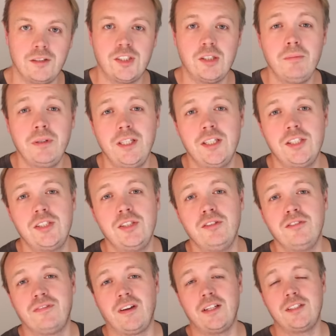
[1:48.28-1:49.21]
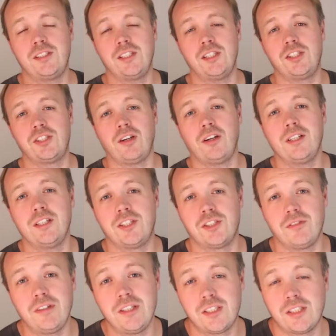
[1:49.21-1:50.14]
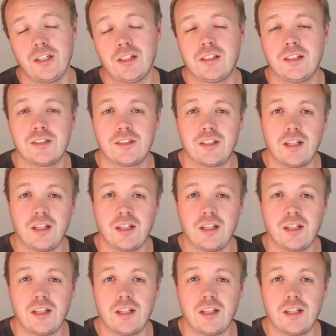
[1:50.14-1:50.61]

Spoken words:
And some of these new fancy shiny street circuits